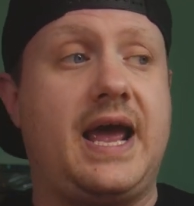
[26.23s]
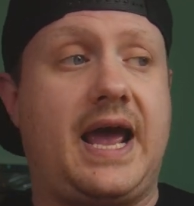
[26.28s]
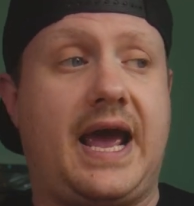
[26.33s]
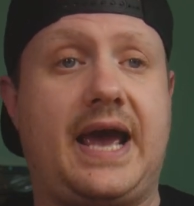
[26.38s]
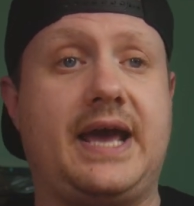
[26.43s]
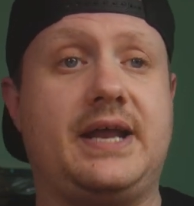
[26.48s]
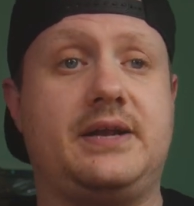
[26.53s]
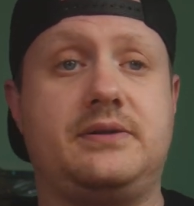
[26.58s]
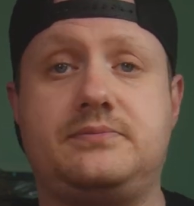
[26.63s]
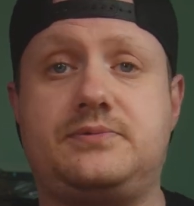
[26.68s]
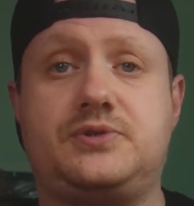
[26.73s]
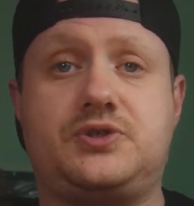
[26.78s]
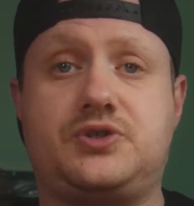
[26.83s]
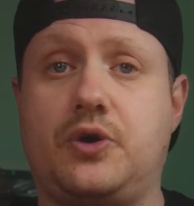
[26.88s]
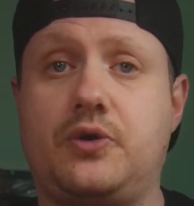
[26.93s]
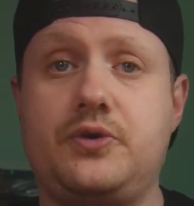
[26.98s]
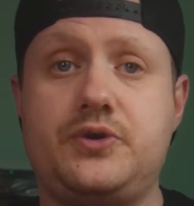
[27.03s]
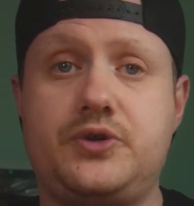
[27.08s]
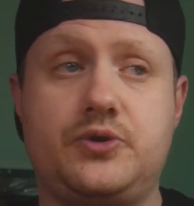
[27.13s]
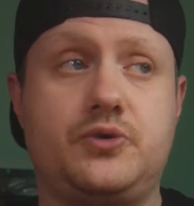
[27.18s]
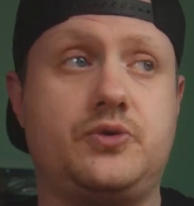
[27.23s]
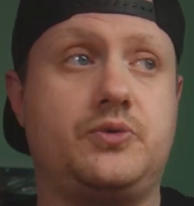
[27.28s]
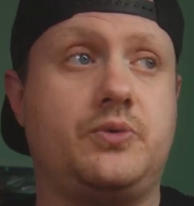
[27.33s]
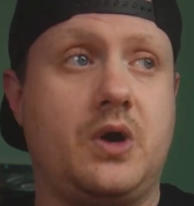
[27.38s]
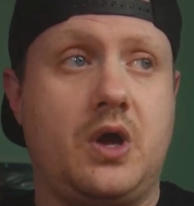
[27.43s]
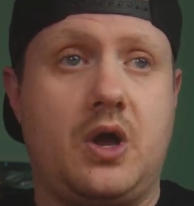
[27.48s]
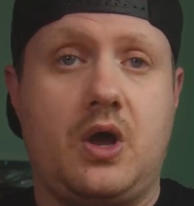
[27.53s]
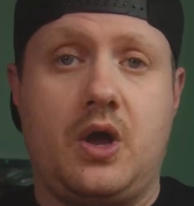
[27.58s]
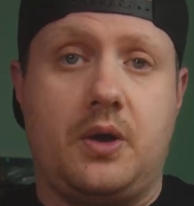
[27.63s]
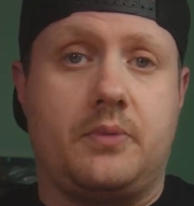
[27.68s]
and show you
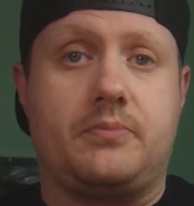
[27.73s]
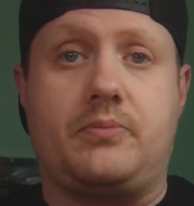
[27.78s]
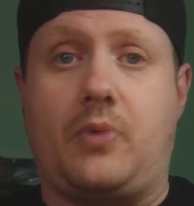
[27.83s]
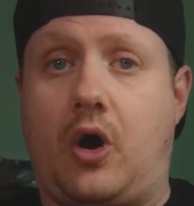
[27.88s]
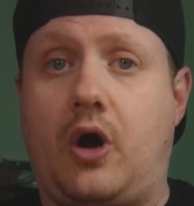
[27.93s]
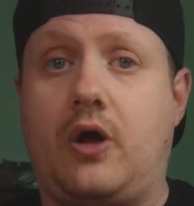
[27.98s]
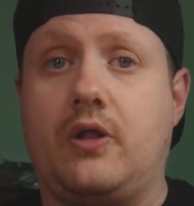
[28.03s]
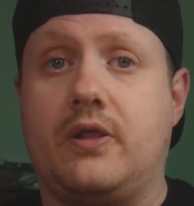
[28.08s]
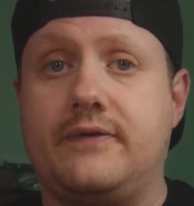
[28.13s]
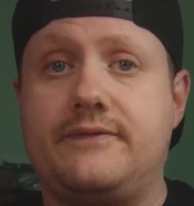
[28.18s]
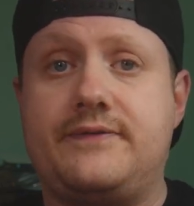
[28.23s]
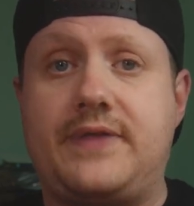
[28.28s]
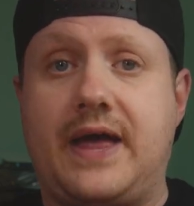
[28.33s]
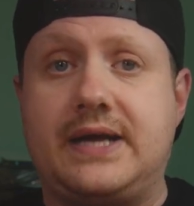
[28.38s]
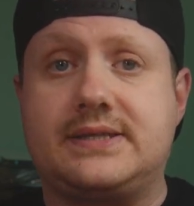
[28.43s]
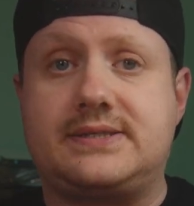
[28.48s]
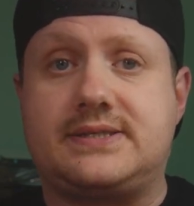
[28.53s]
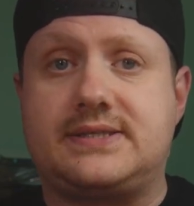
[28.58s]
all of that